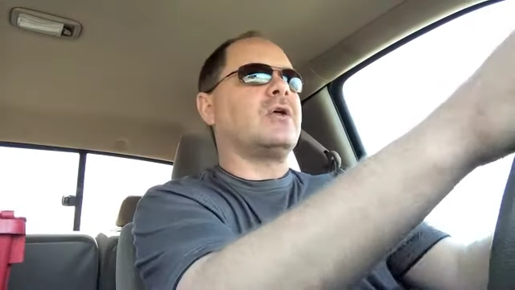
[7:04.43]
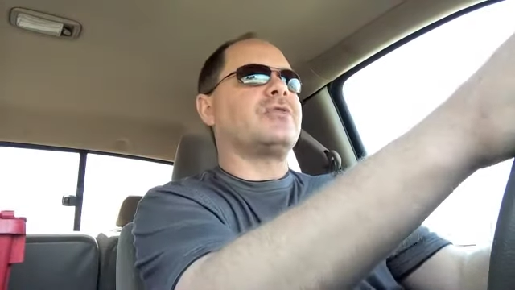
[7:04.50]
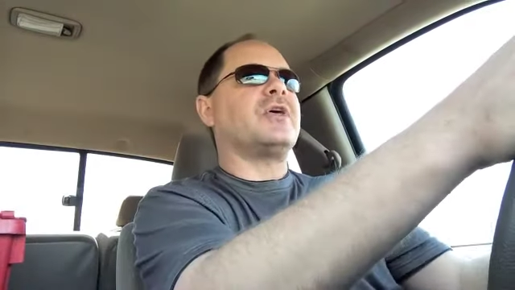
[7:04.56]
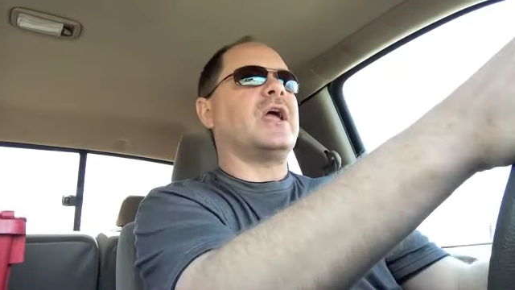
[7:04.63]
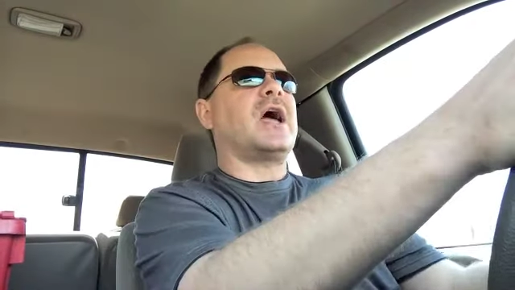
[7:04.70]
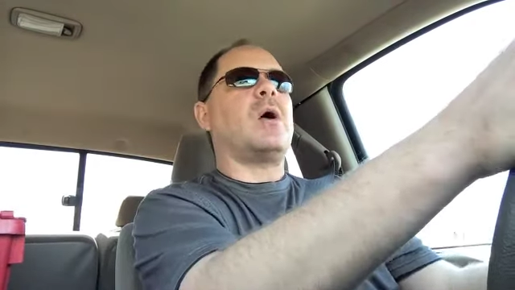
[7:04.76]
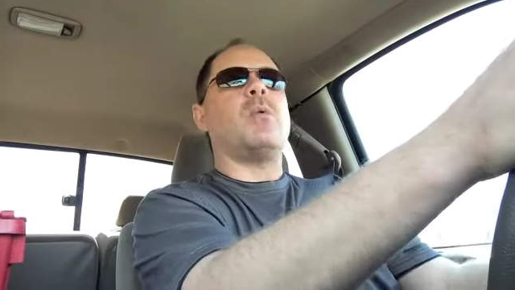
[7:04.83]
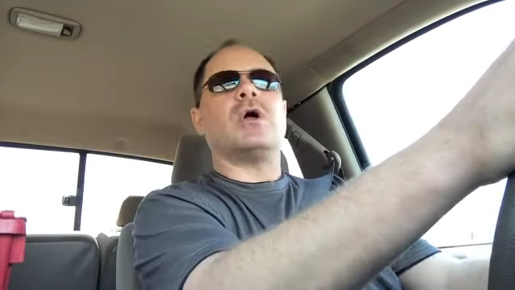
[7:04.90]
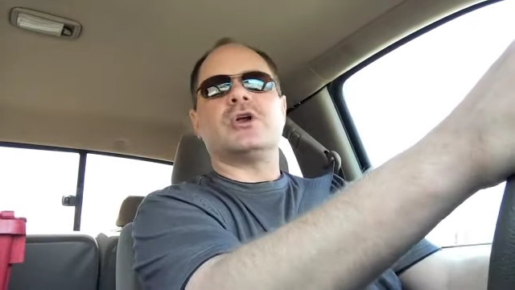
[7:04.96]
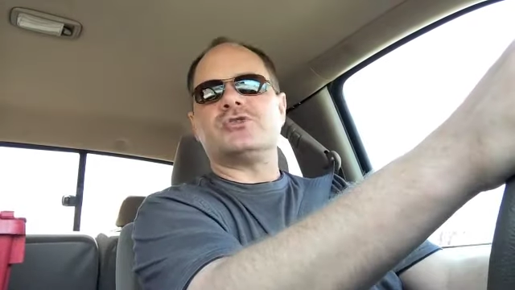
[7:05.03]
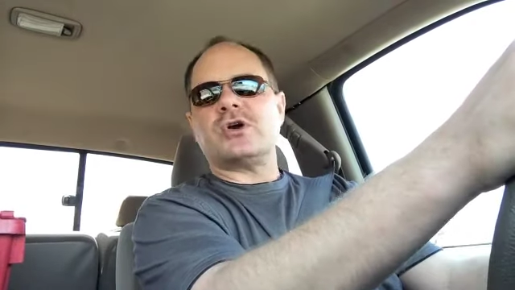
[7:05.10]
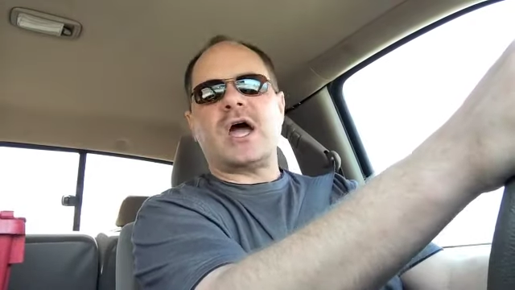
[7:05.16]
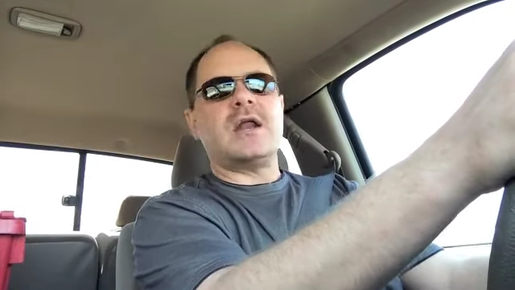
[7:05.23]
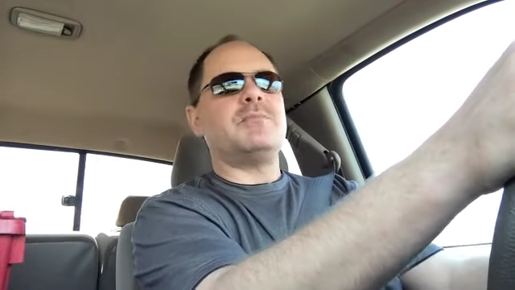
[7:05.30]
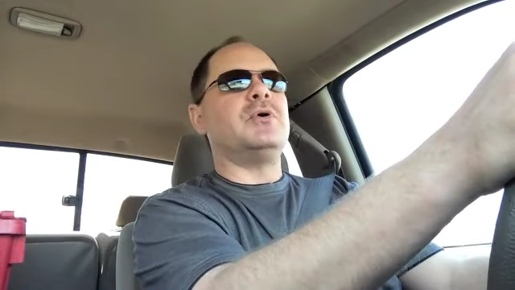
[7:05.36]
don't think I want
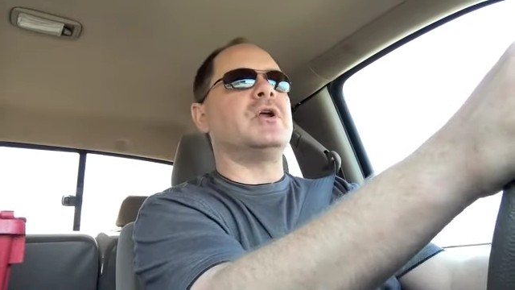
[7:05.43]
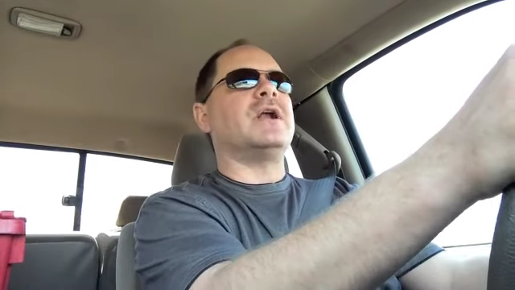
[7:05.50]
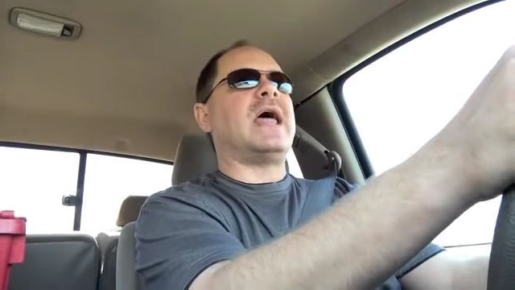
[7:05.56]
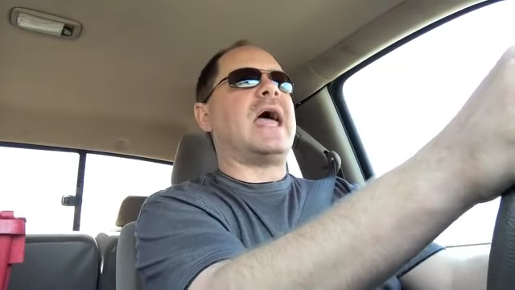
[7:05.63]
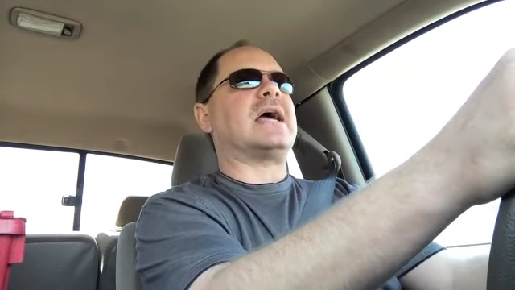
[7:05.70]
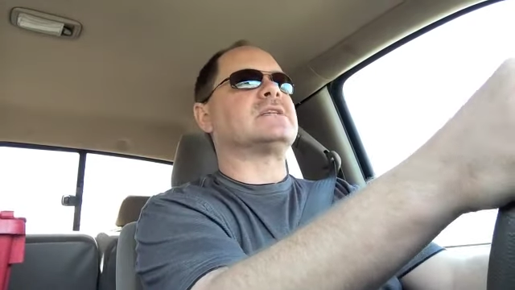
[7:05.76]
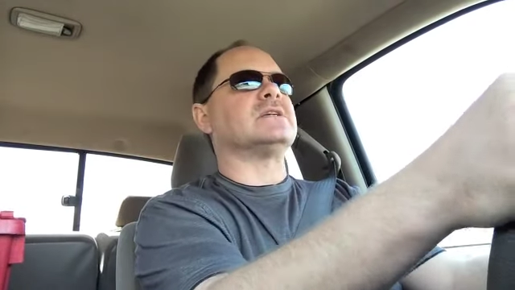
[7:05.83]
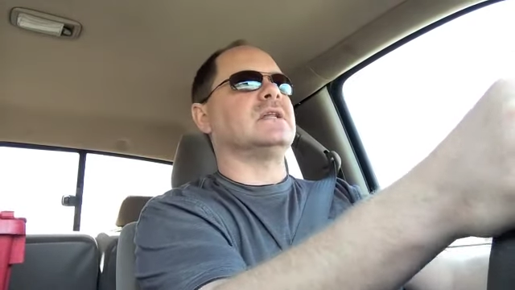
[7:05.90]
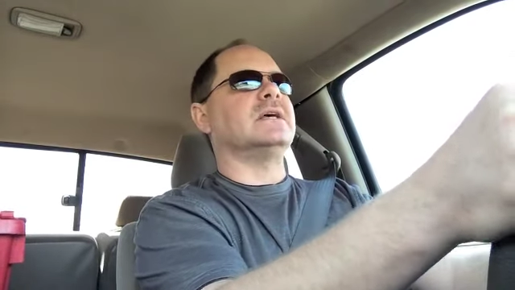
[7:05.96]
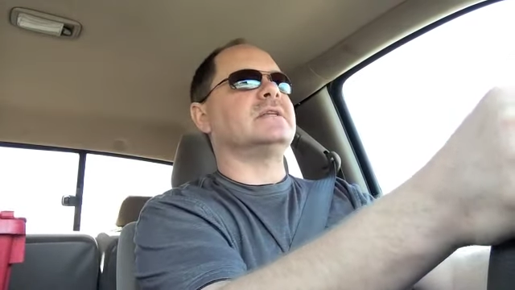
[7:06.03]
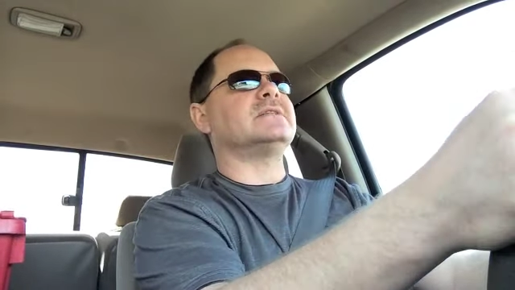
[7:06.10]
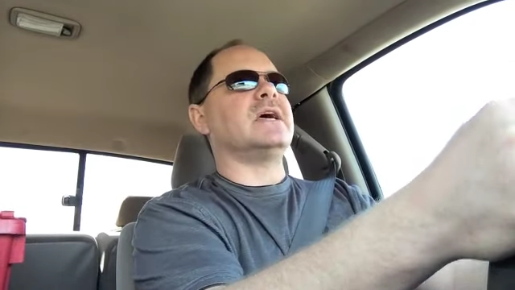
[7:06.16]
to try to put an axle in,